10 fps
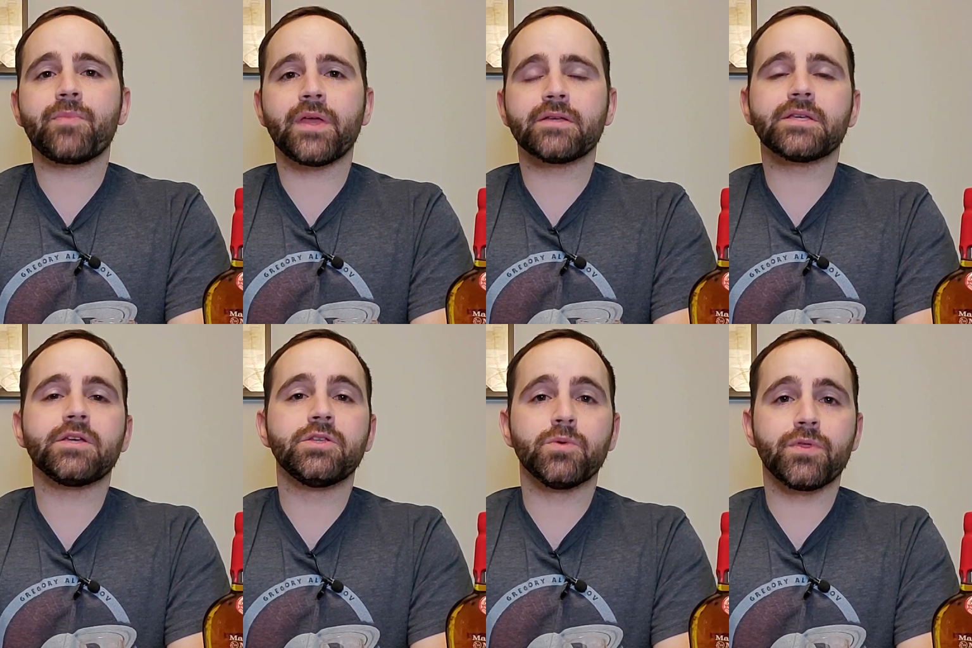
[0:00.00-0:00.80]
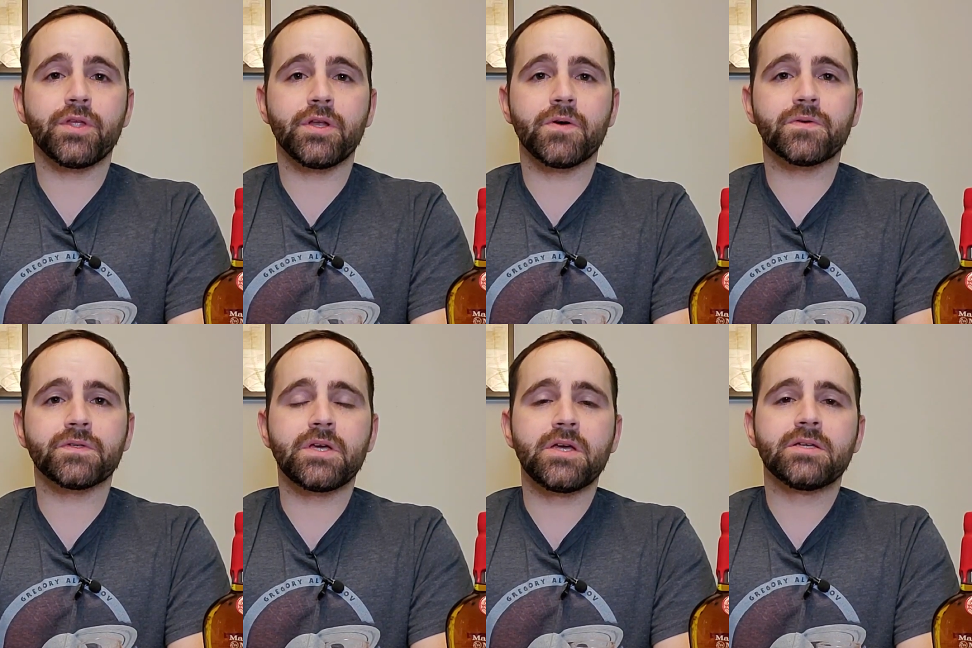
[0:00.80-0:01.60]
things that you do with the
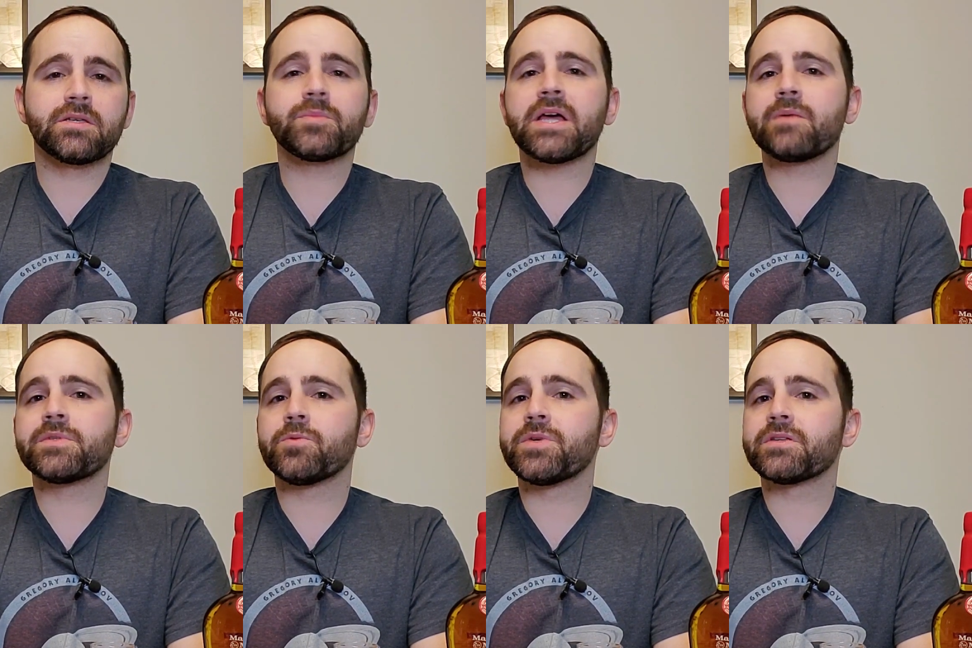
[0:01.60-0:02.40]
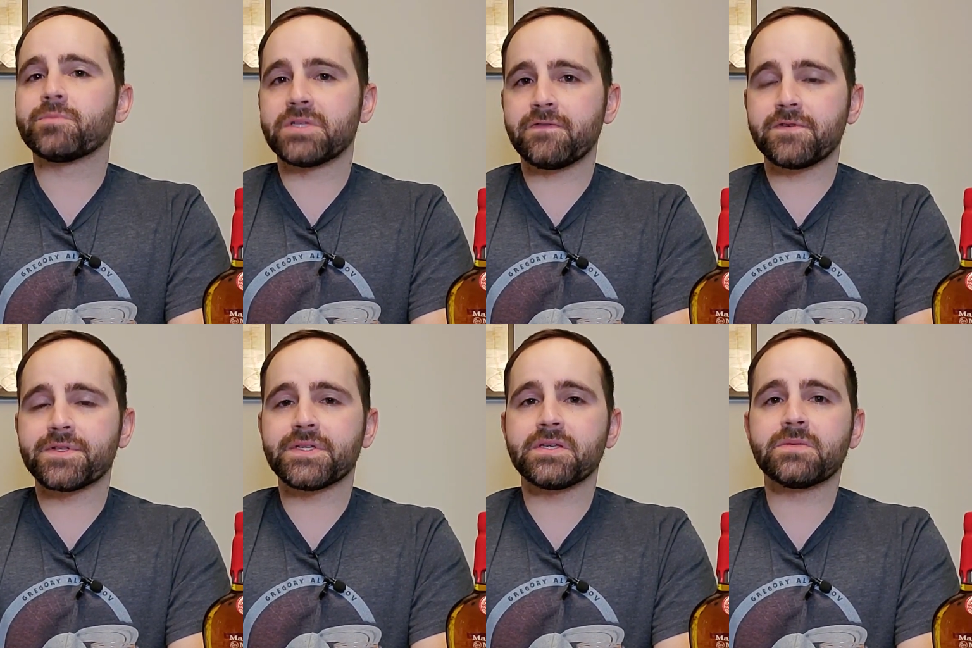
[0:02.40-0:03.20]
nose. Sometimes there'll be some
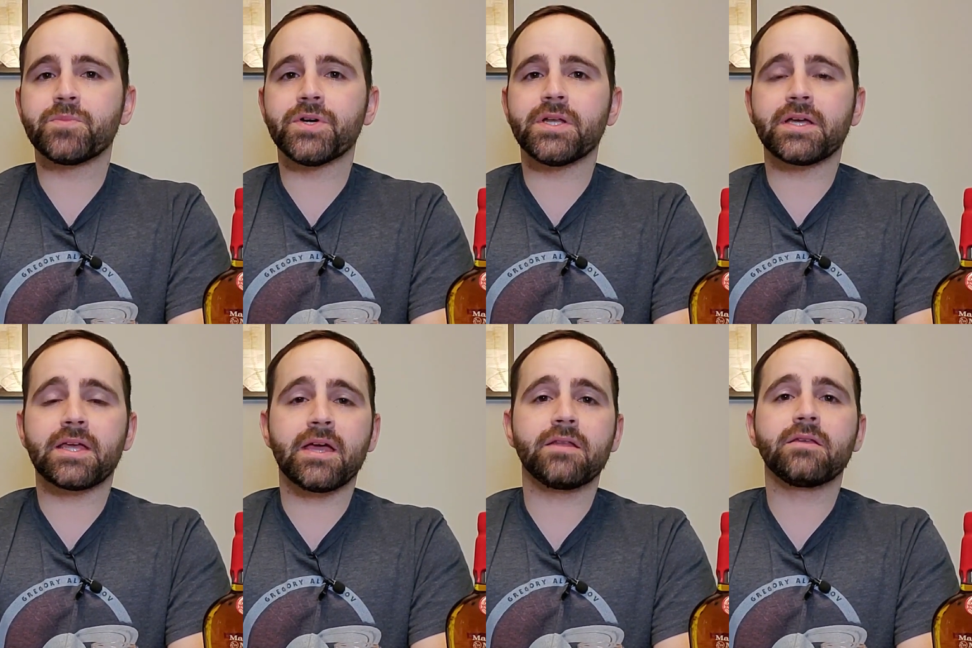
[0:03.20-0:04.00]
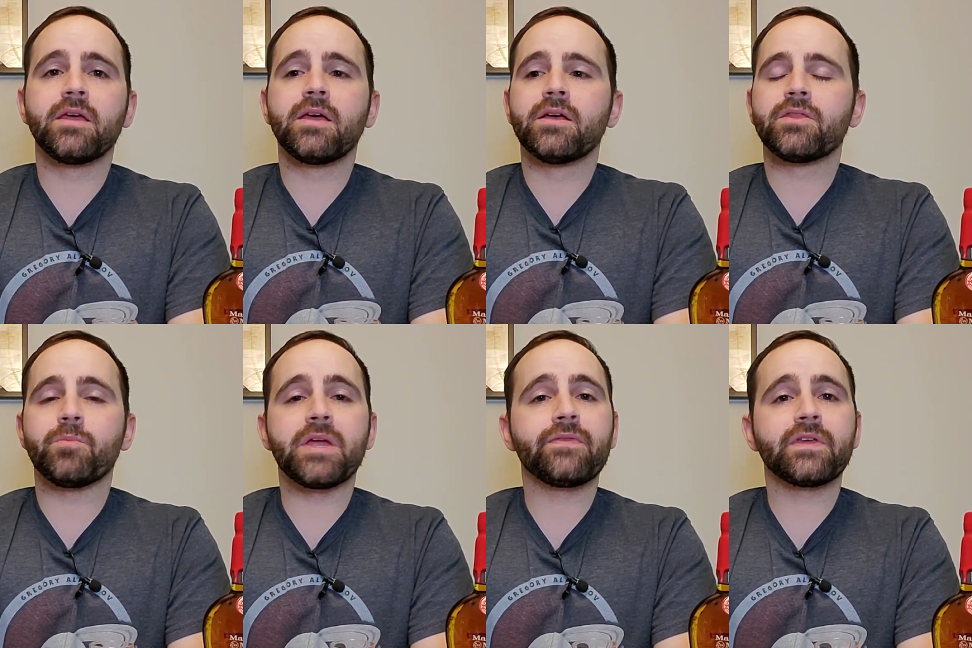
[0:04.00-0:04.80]
differences, but again, the
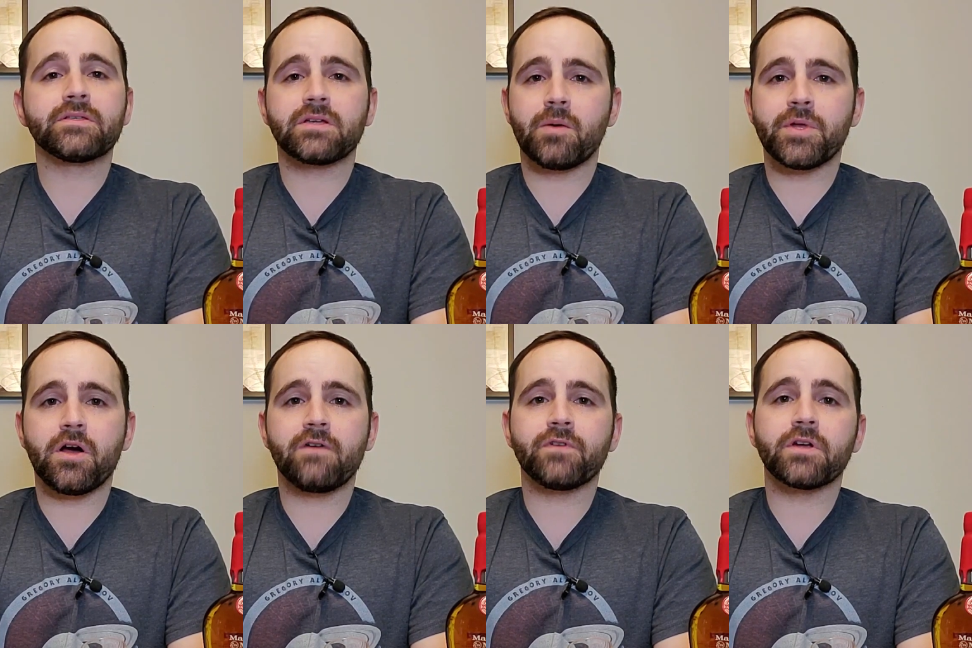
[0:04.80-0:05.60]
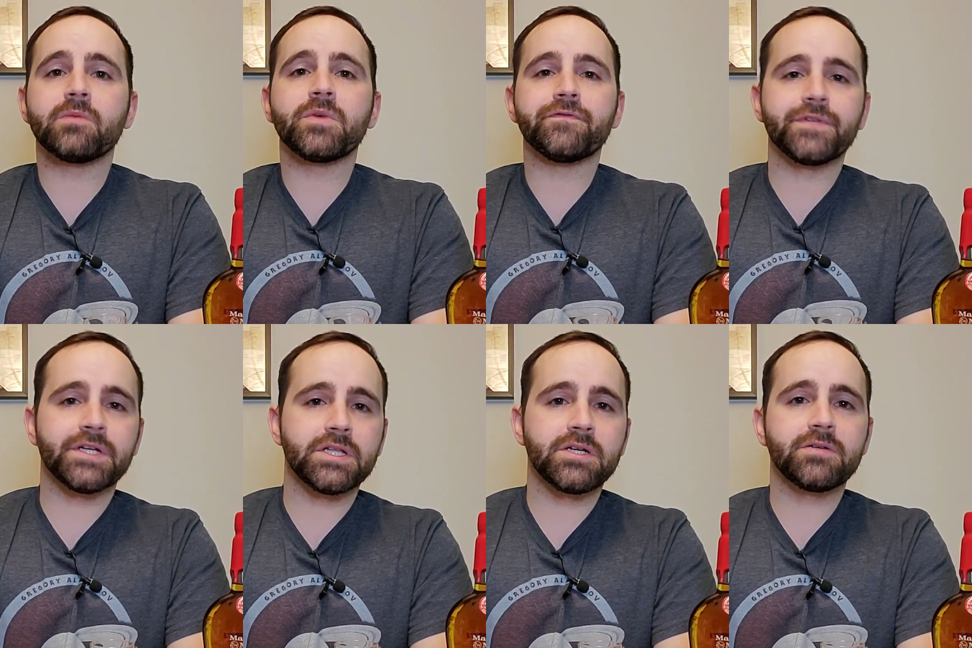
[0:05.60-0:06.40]
main things coming off are going to be
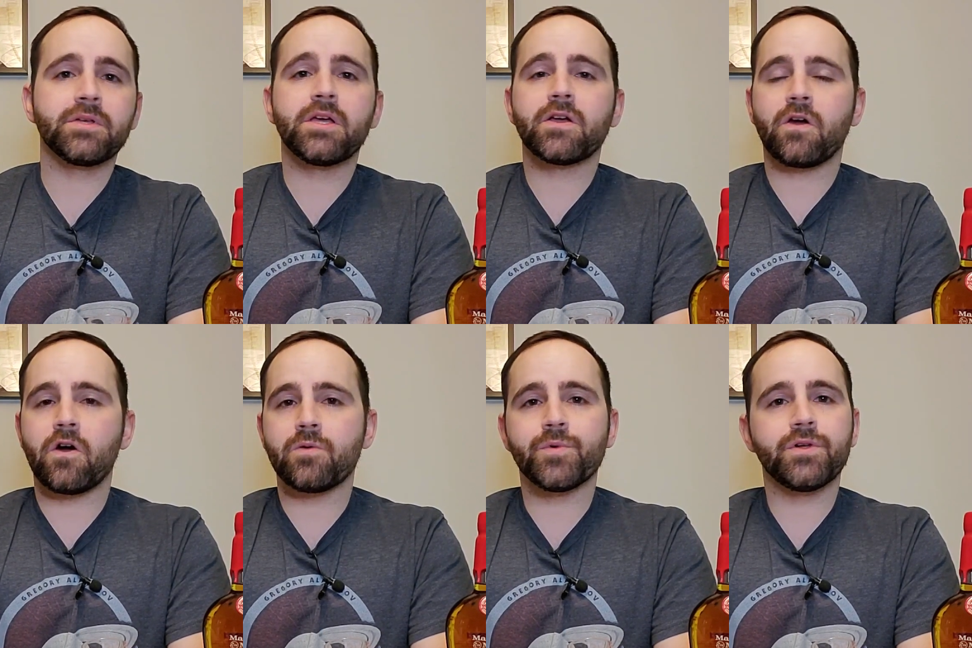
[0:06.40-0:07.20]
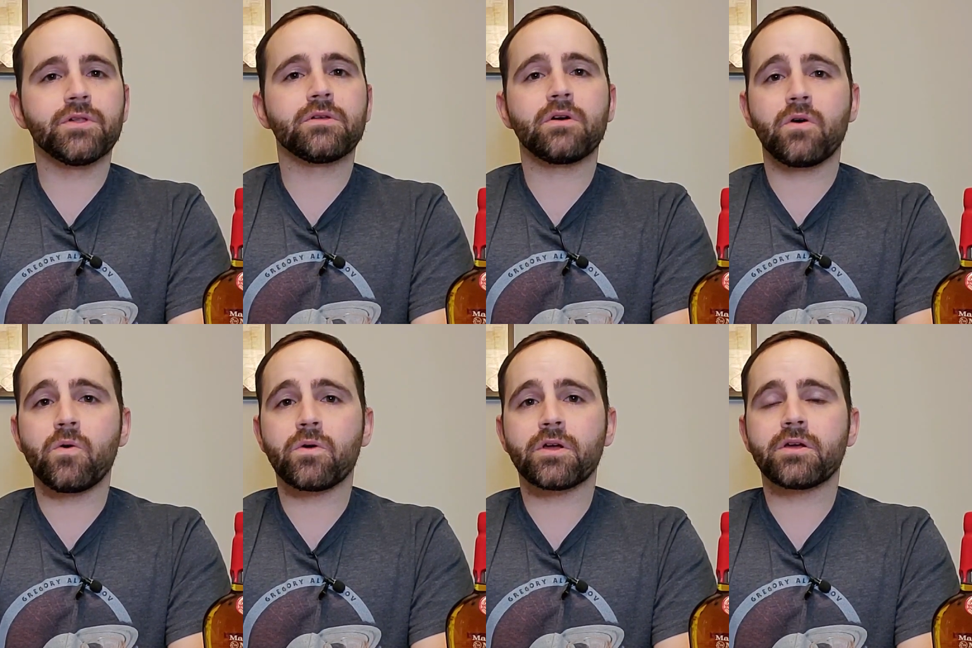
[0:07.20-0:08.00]
vanilla, caramel,
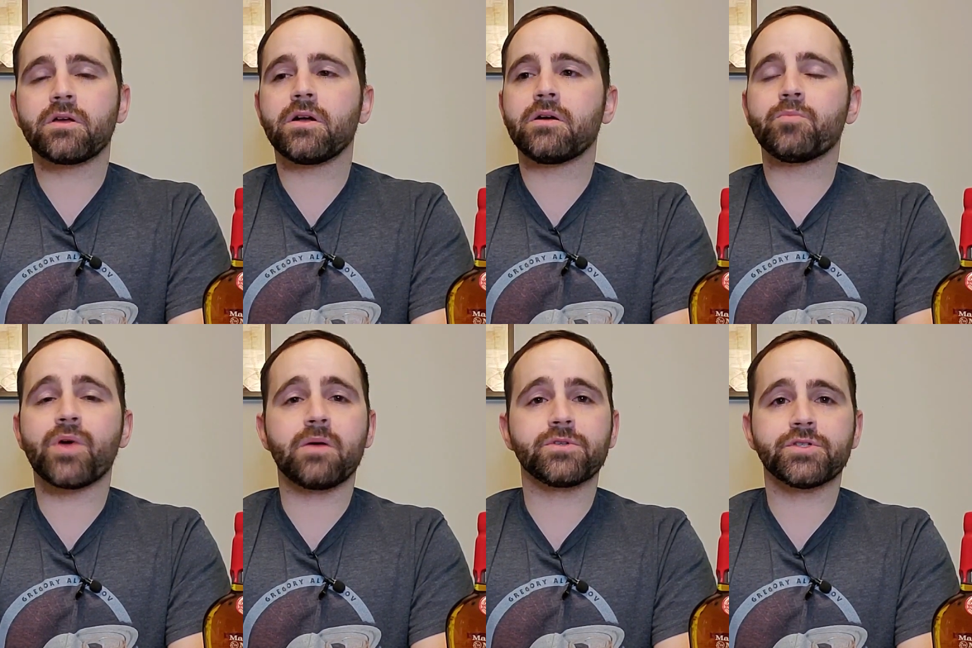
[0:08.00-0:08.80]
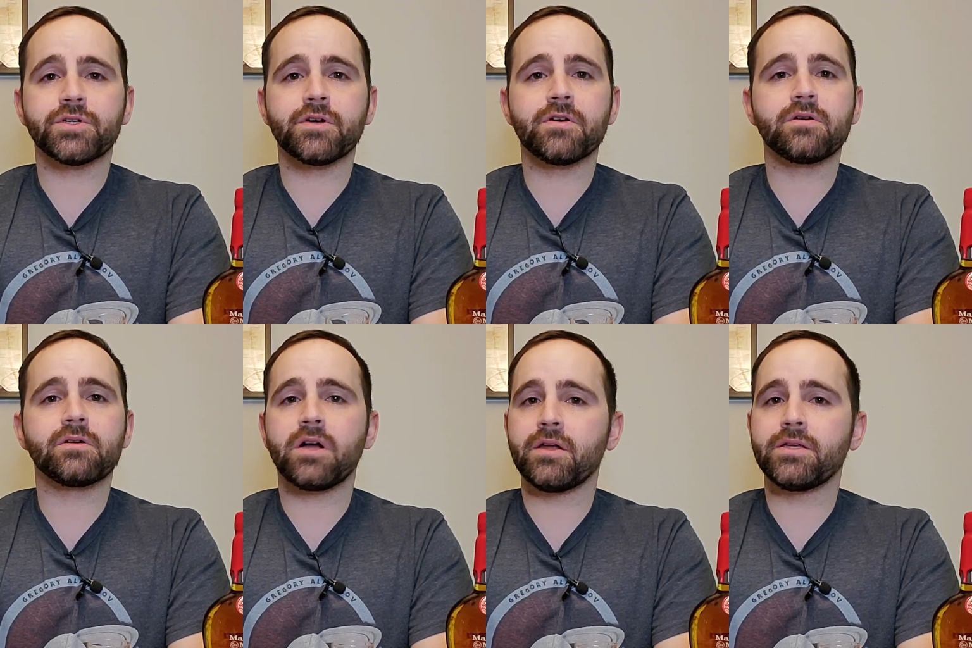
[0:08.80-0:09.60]
oak, brown sugar,
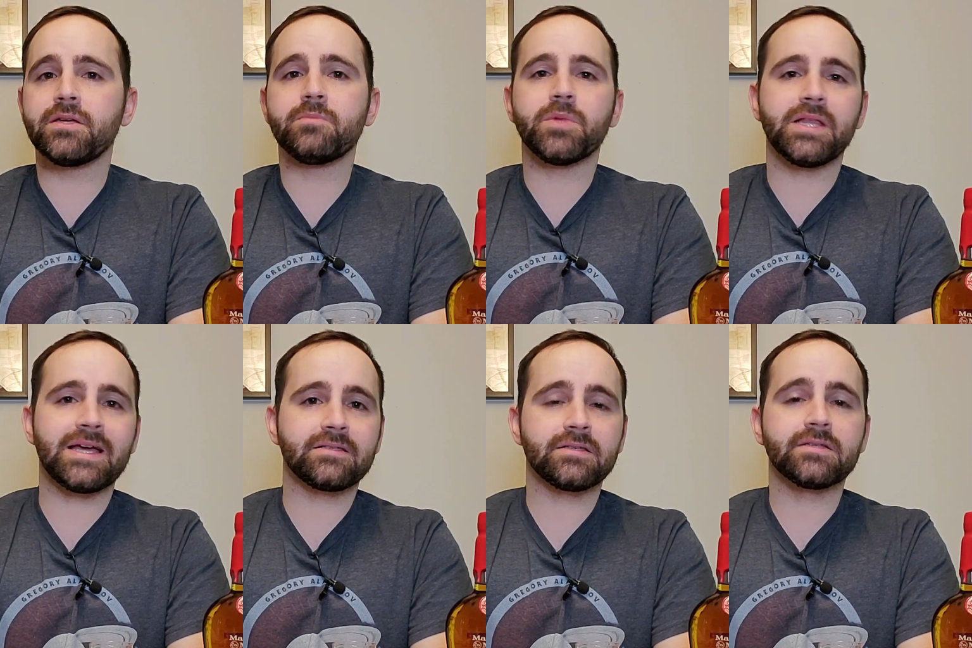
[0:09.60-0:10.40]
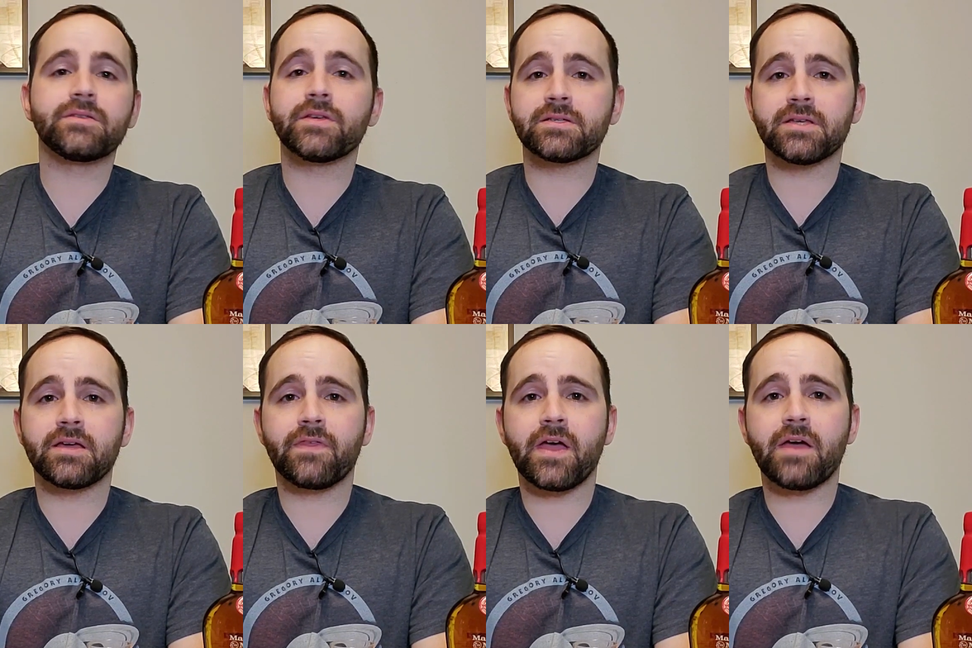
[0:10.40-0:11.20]
honey, molasses, things
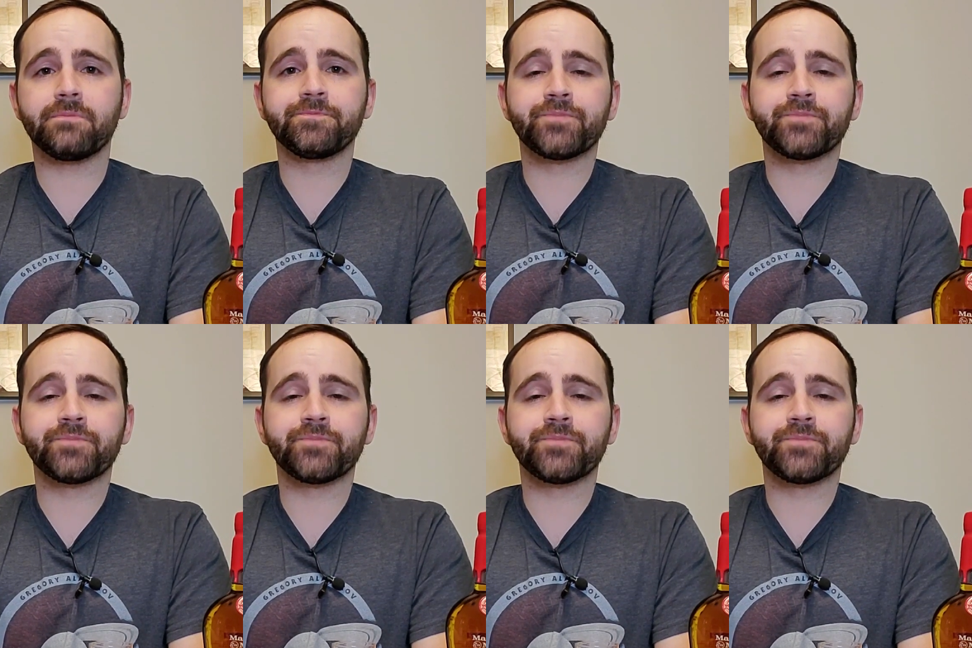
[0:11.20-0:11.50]
like that.